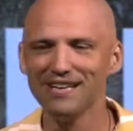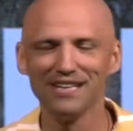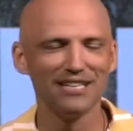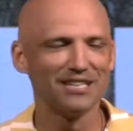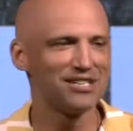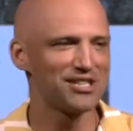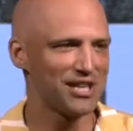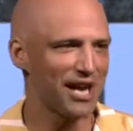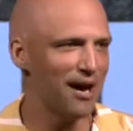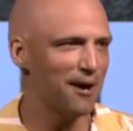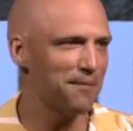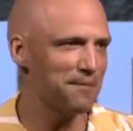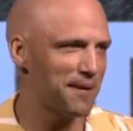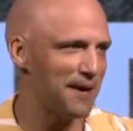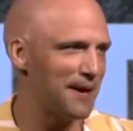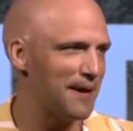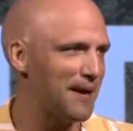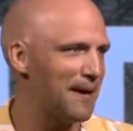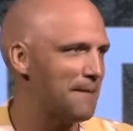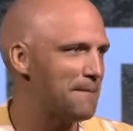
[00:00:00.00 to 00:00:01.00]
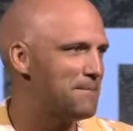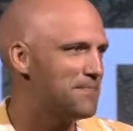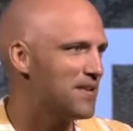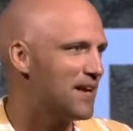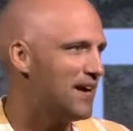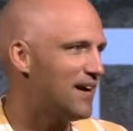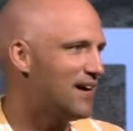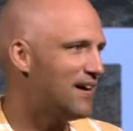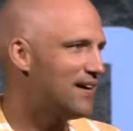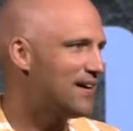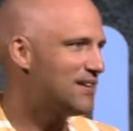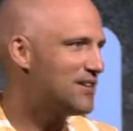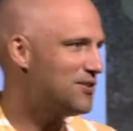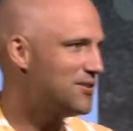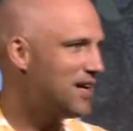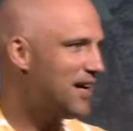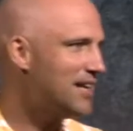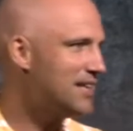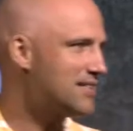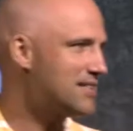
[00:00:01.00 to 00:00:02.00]
shall be
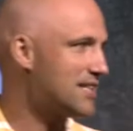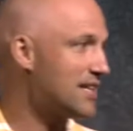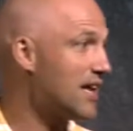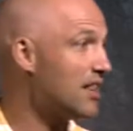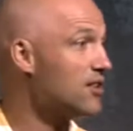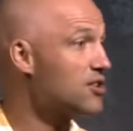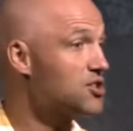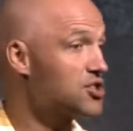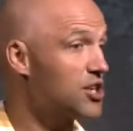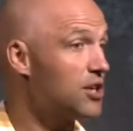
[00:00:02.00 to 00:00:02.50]
united together.